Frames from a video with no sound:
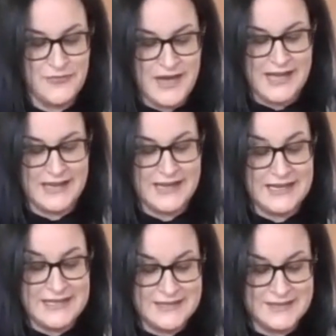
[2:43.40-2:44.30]
that
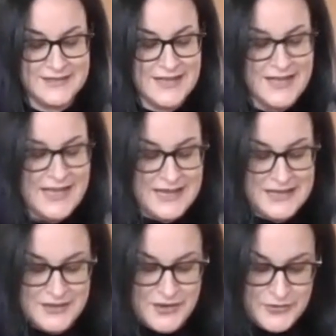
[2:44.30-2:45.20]
is in
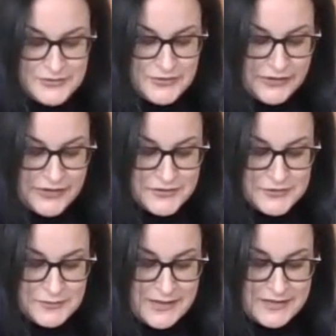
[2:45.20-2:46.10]
the Ghost of Rancho
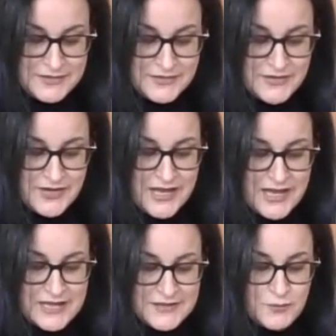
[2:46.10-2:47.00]
Espanto
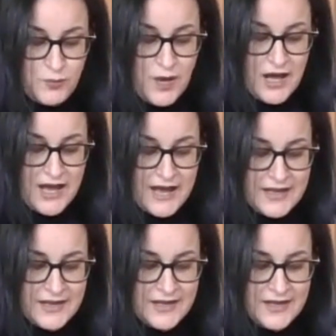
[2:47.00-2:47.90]
is
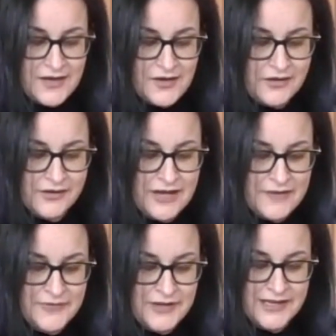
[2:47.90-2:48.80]
why
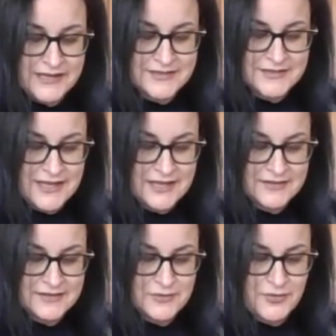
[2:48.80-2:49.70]
Rafa gets sent
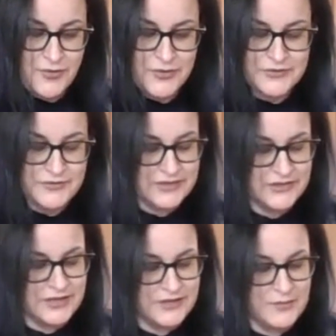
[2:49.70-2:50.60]
to a horse ranch
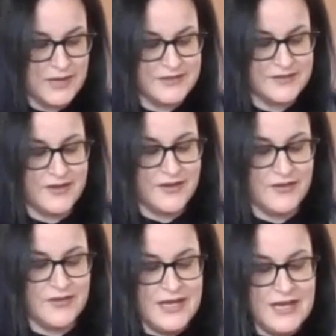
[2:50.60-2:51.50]
in New Mexico.
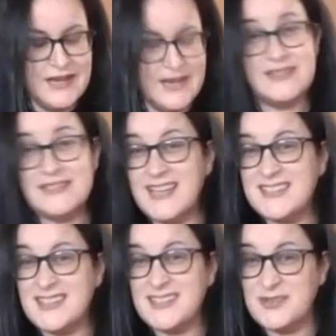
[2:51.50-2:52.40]
Now, his dad's
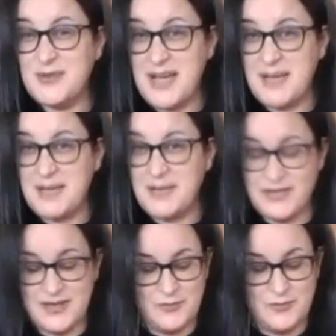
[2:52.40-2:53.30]
not too happy with
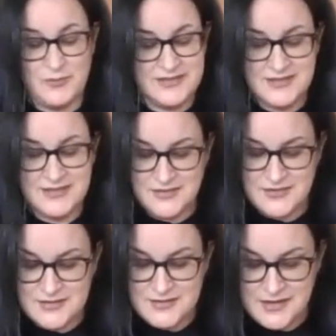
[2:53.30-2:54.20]
him when he steals
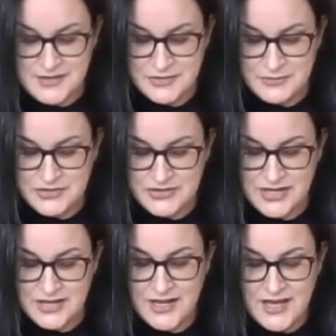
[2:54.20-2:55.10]
the slushy machine.